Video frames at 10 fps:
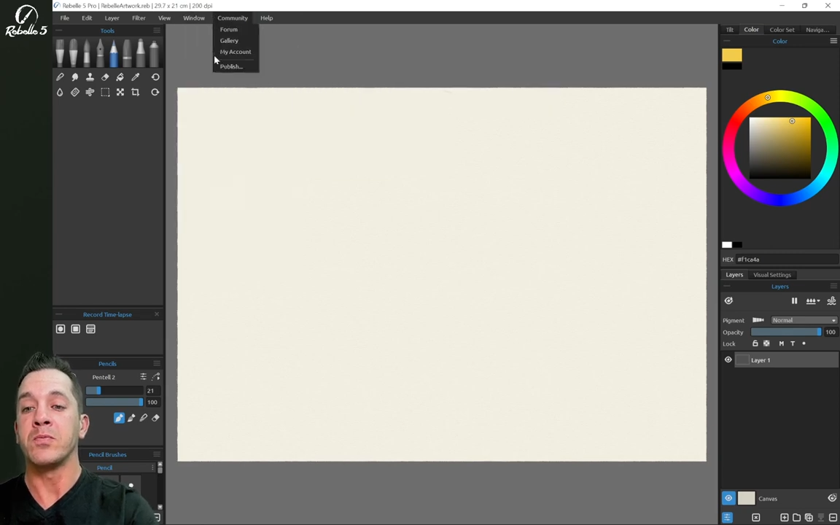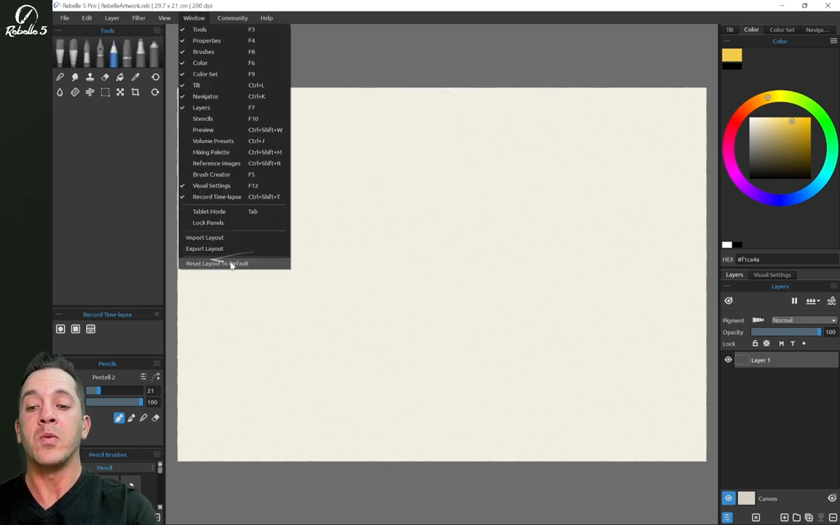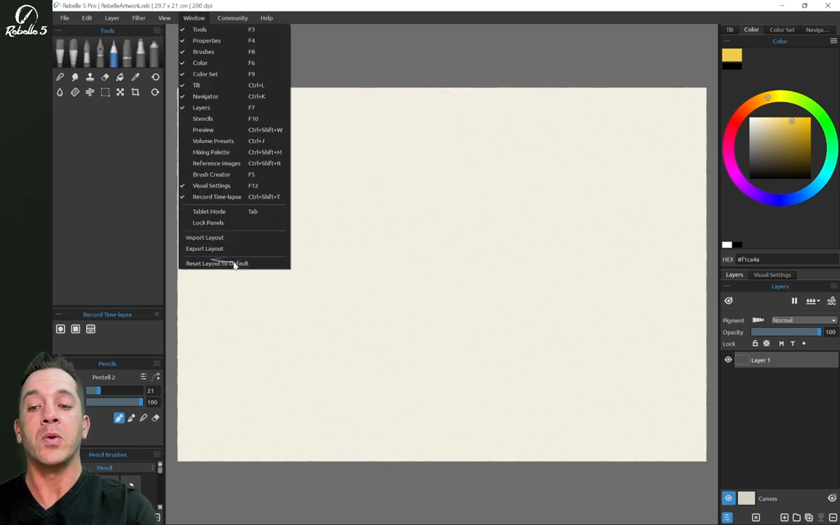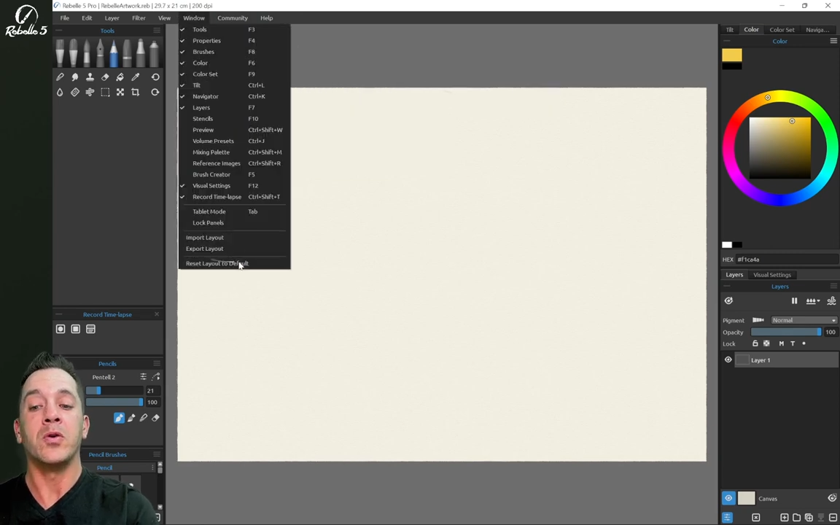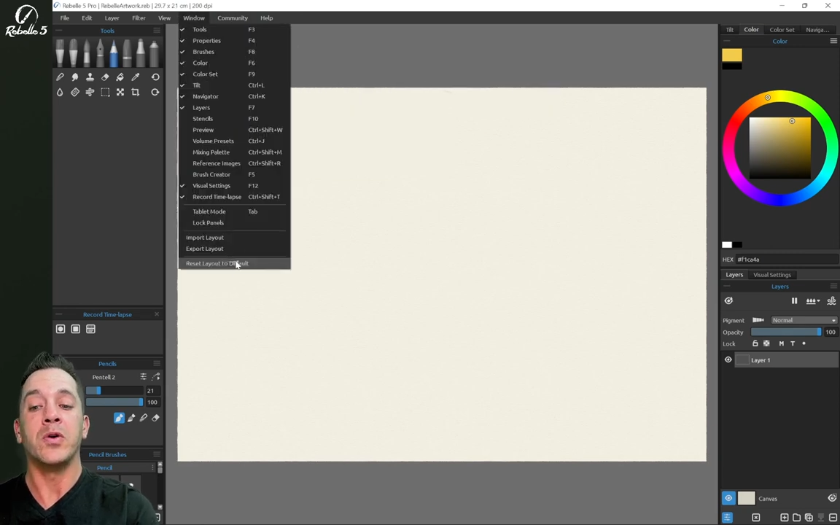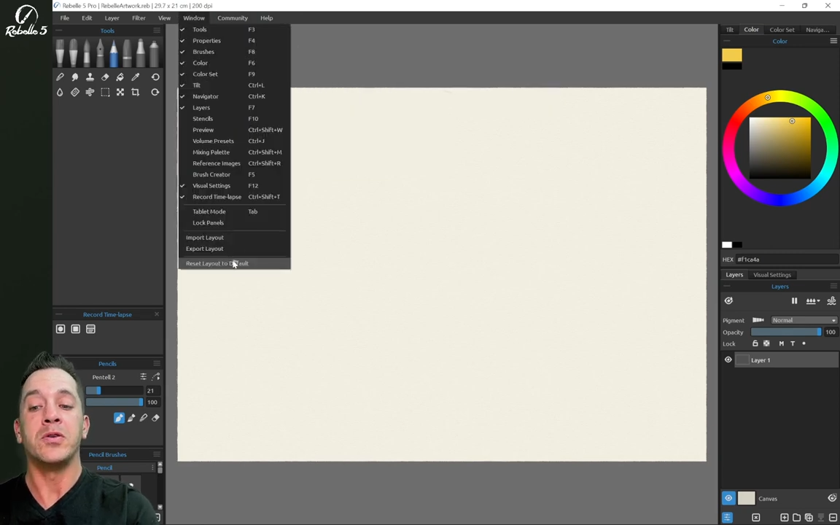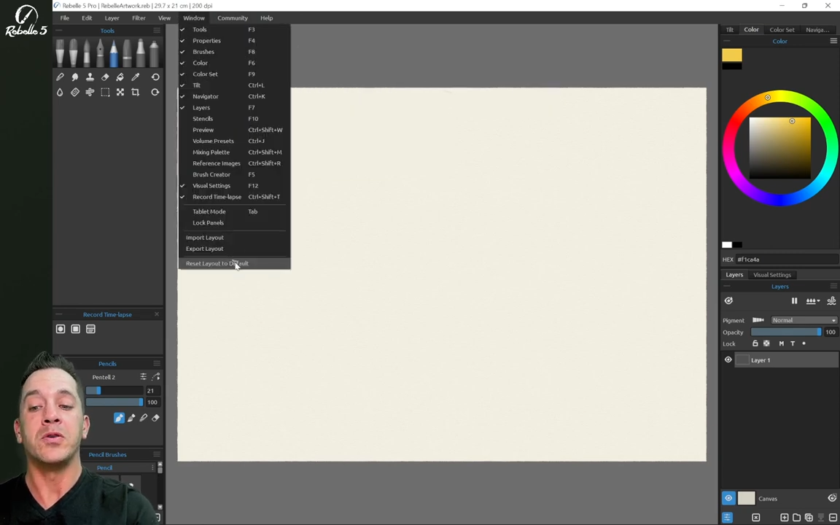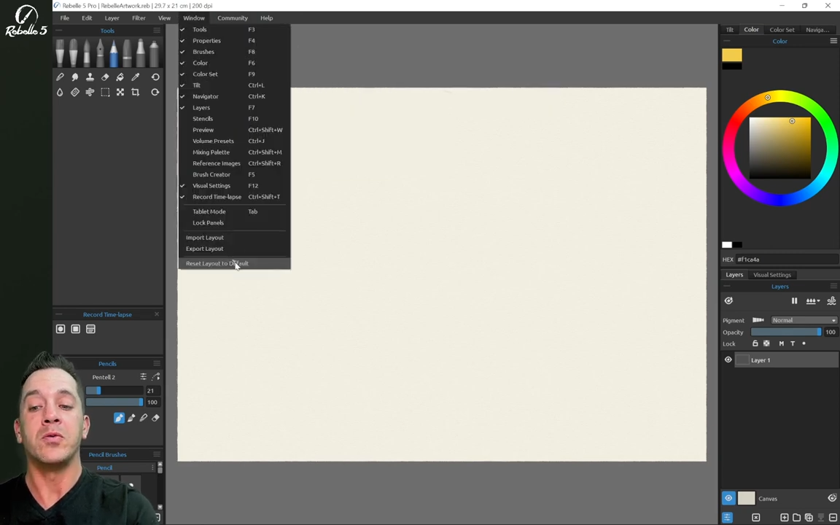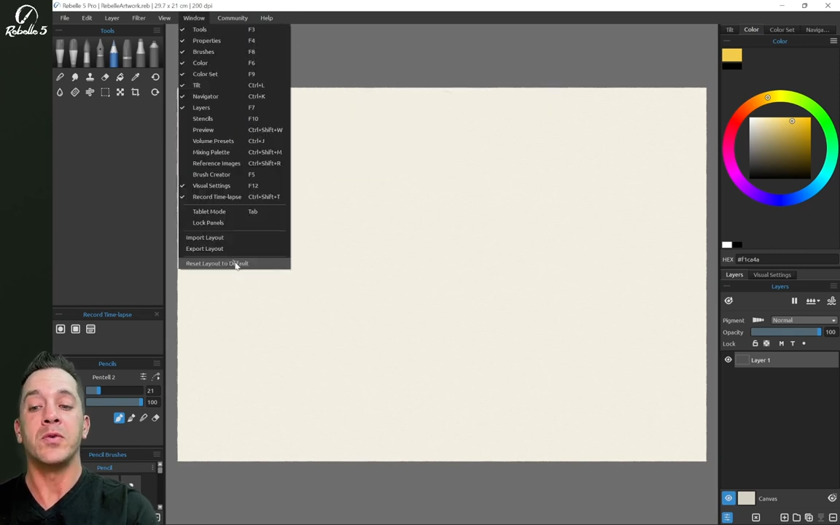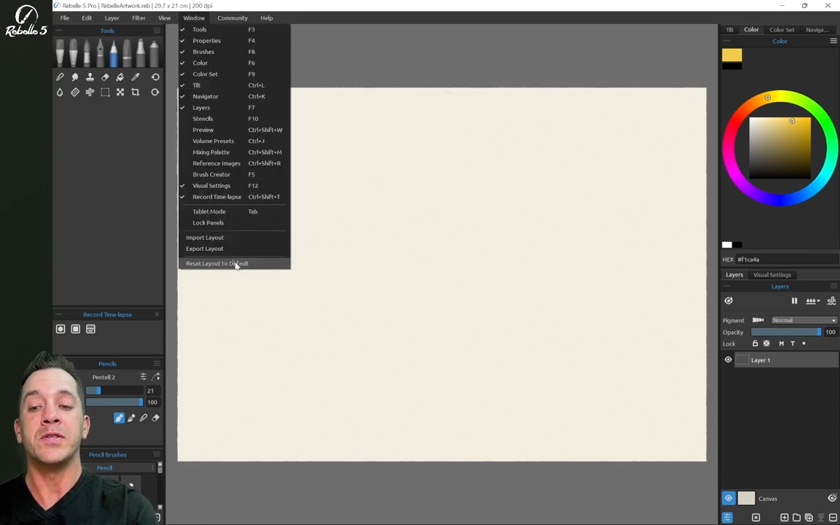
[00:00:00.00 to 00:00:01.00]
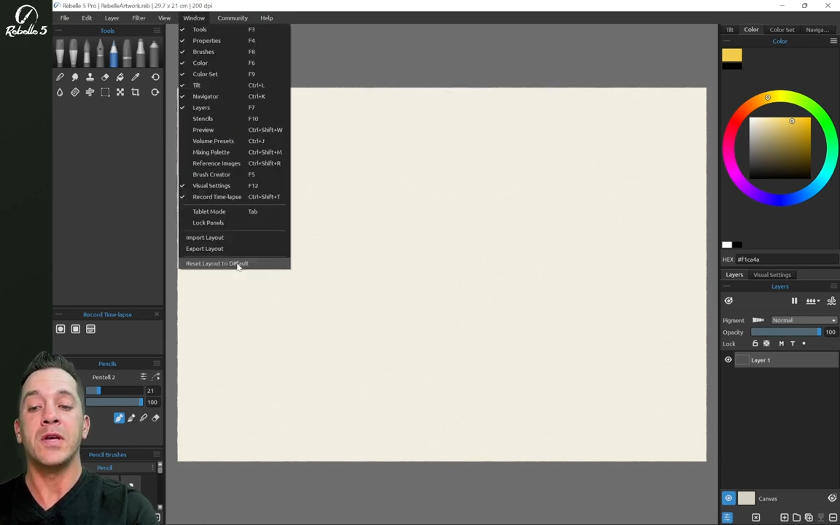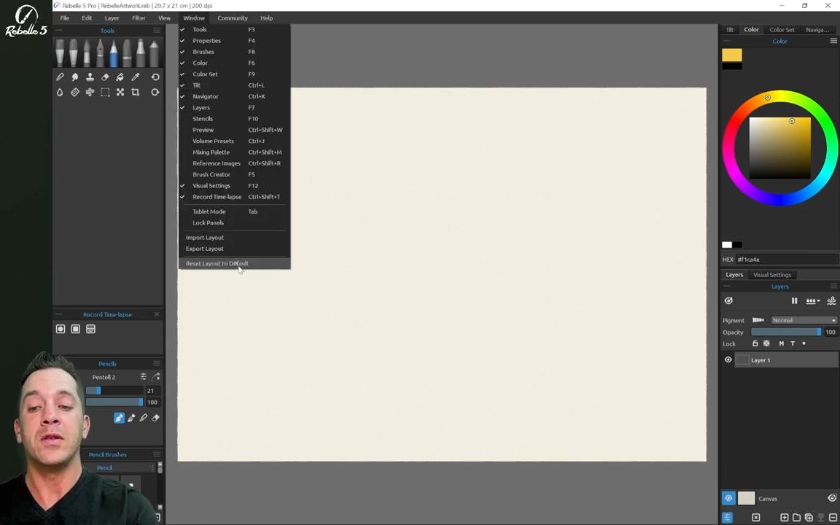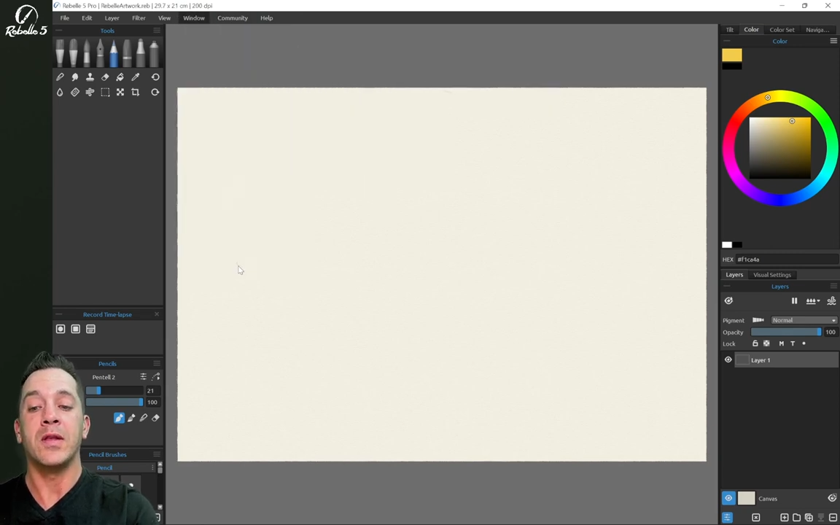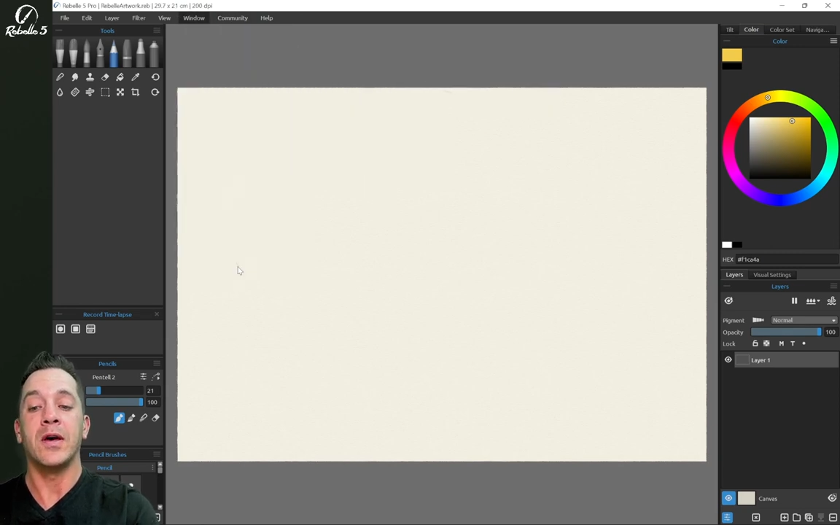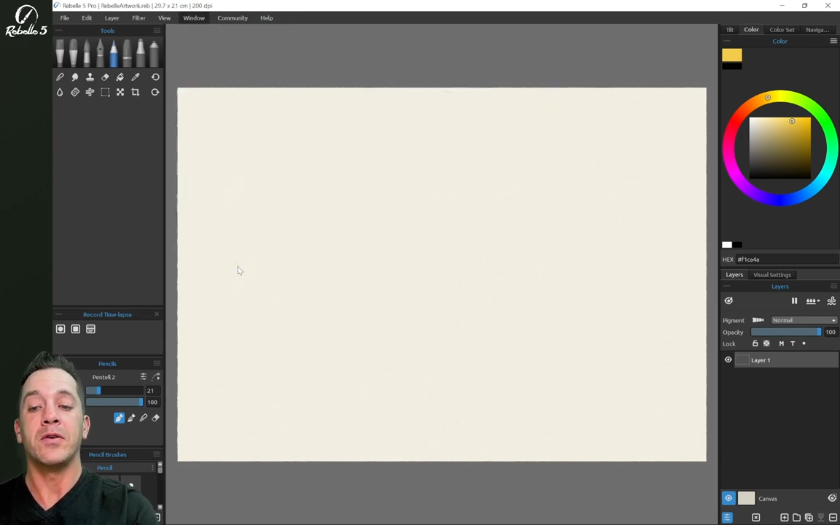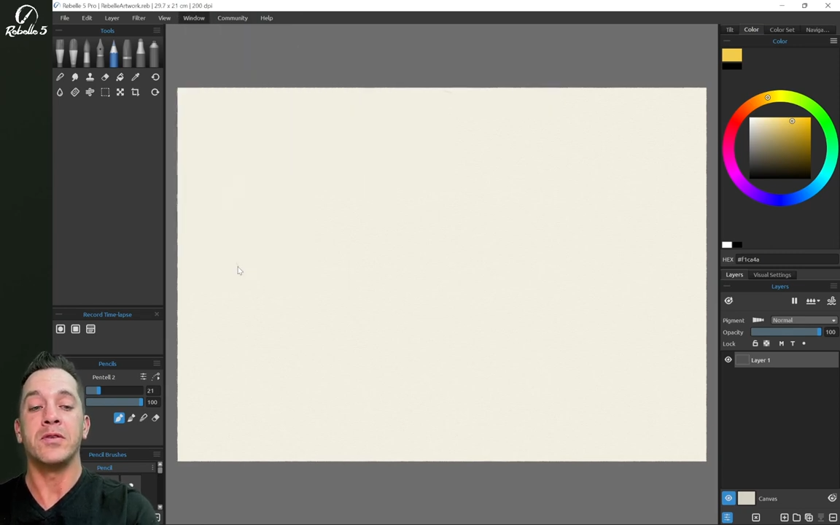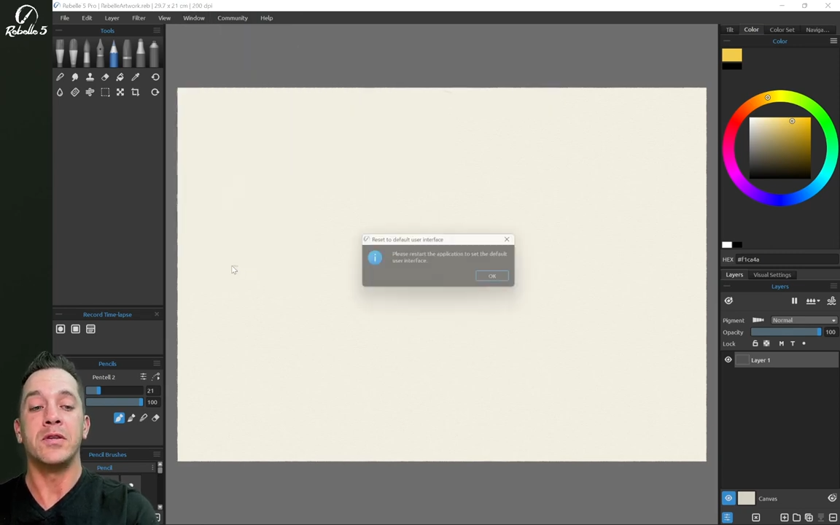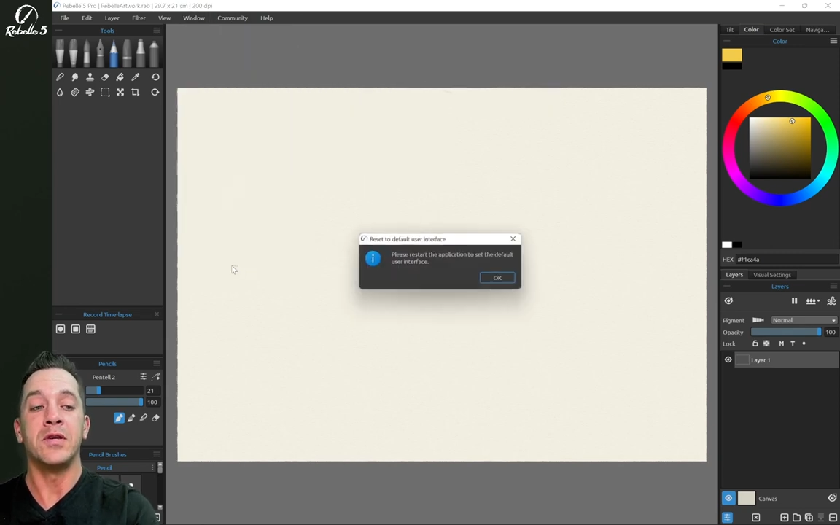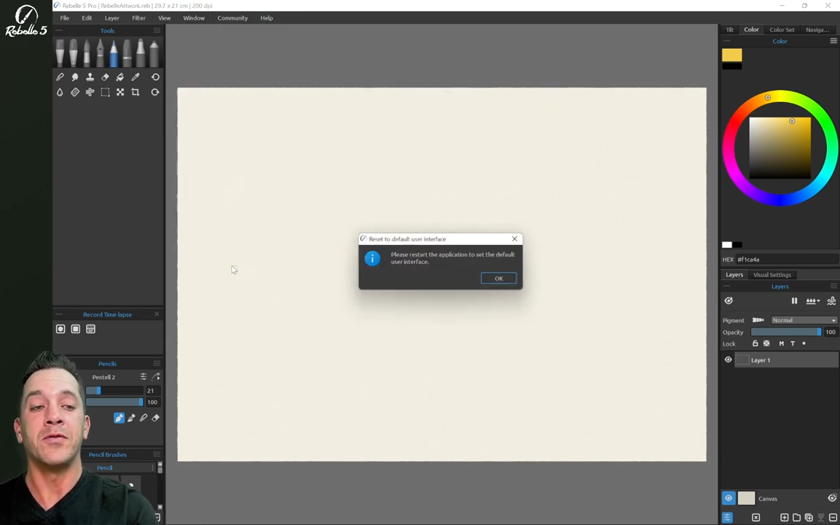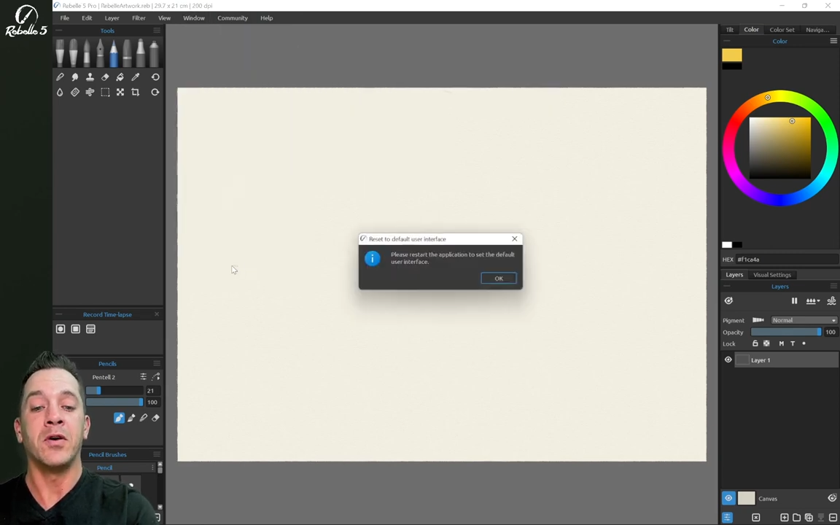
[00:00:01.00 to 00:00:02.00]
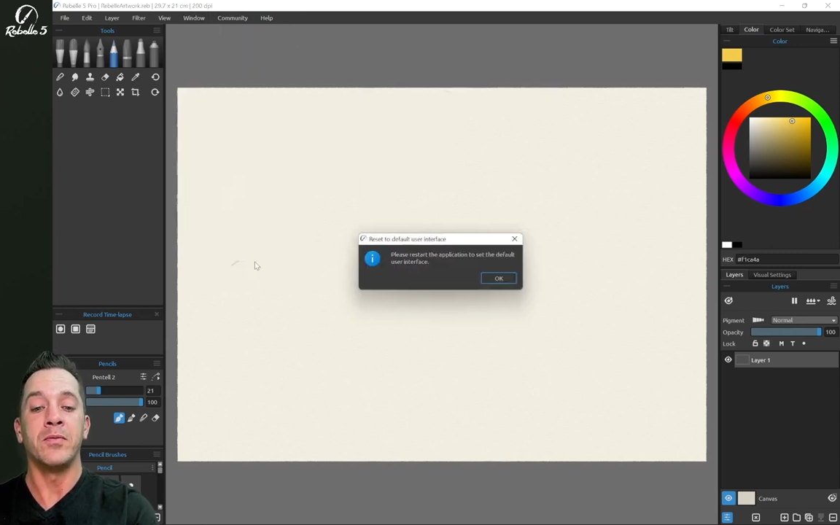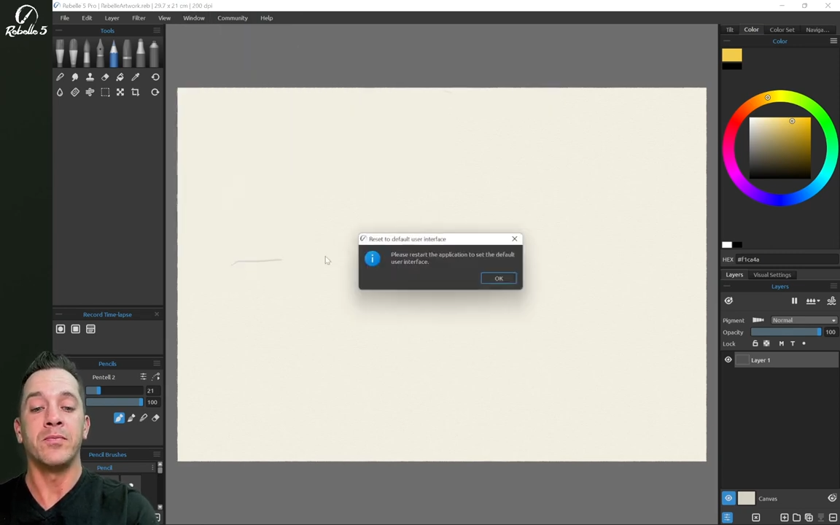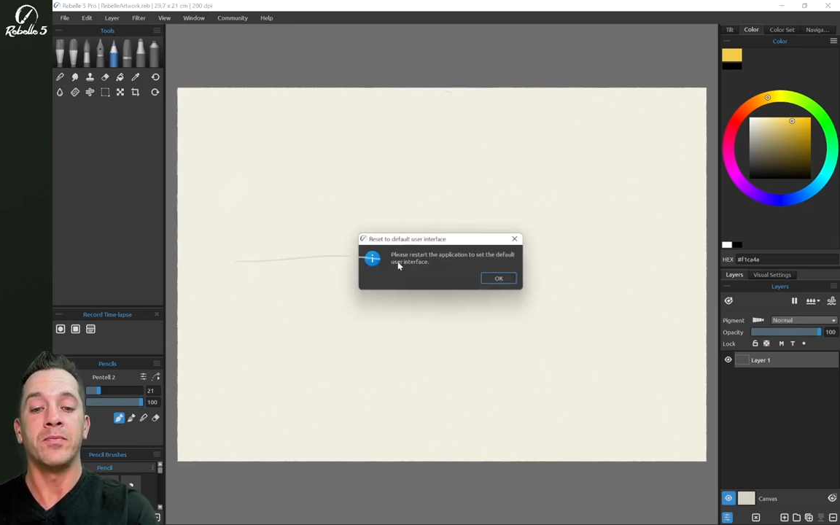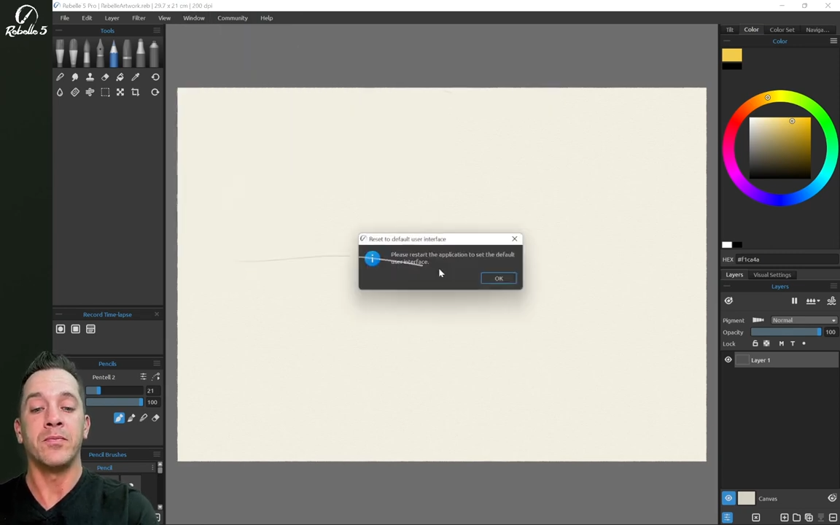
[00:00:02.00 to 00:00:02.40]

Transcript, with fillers: and we're going to Reset Layout to Default.